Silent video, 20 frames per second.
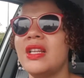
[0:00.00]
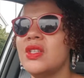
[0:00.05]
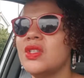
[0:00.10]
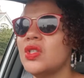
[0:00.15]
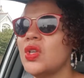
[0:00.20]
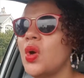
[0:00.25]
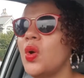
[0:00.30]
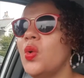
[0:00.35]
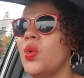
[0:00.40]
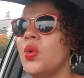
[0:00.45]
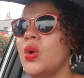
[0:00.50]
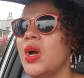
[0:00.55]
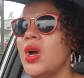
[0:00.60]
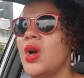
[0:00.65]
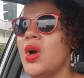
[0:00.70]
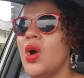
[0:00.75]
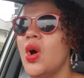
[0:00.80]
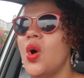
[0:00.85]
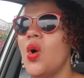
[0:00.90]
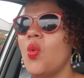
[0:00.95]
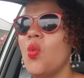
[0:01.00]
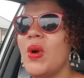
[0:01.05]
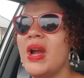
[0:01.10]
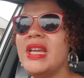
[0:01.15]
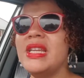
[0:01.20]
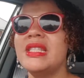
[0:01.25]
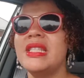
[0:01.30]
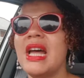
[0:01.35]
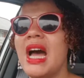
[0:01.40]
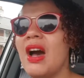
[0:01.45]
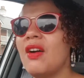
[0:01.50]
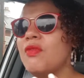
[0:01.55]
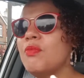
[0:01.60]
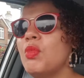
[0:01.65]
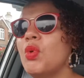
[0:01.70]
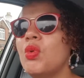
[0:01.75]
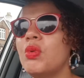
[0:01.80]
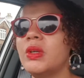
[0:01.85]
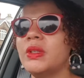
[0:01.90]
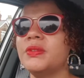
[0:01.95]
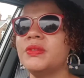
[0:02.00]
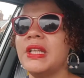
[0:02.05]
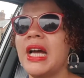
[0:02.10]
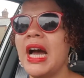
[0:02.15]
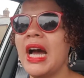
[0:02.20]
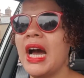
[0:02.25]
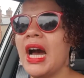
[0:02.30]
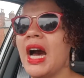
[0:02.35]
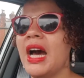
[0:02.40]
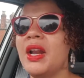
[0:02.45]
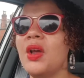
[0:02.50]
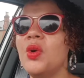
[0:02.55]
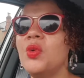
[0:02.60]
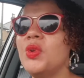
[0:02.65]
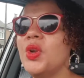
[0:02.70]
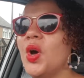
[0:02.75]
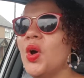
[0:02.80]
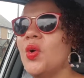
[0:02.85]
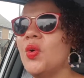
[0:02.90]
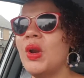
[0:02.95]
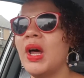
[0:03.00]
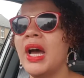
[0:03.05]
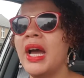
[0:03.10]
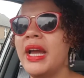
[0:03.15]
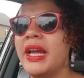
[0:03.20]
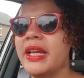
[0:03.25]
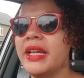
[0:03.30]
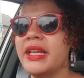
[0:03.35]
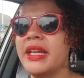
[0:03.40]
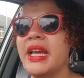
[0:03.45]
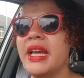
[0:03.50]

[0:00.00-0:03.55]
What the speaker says: And so ways to have more of that, I don't know, like,